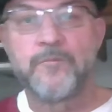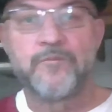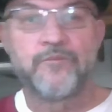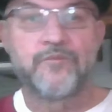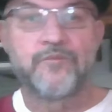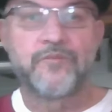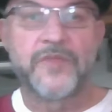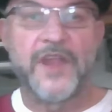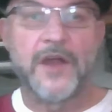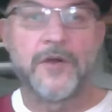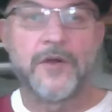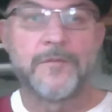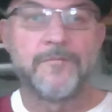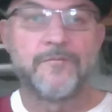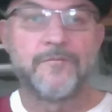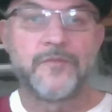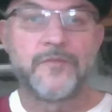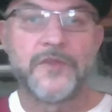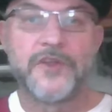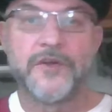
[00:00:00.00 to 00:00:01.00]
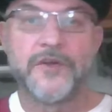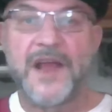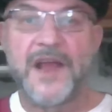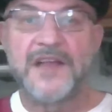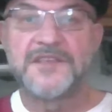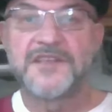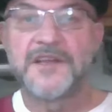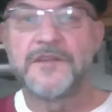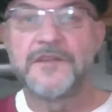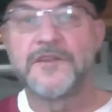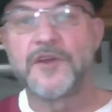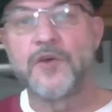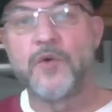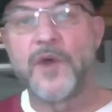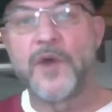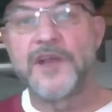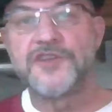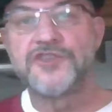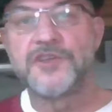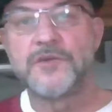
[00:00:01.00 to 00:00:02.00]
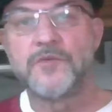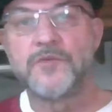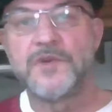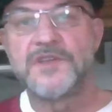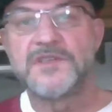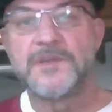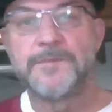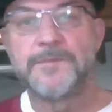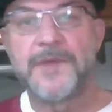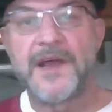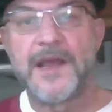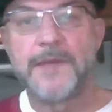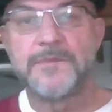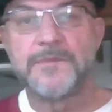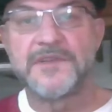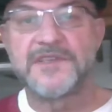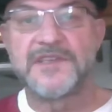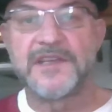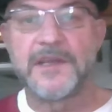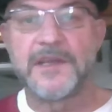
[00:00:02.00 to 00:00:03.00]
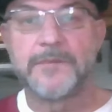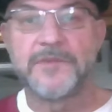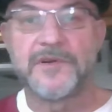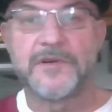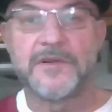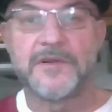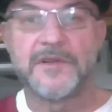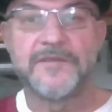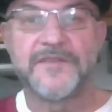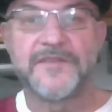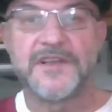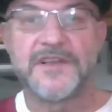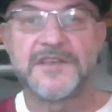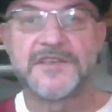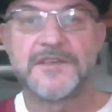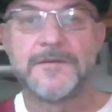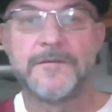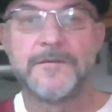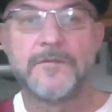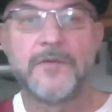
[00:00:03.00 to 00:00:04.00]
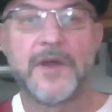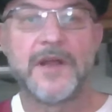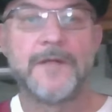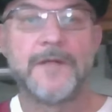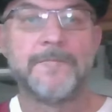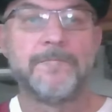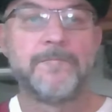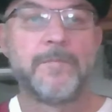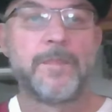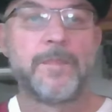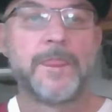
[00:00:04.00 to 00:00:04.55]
Now, you're asking the question, what does the Bible say about all of this? Well,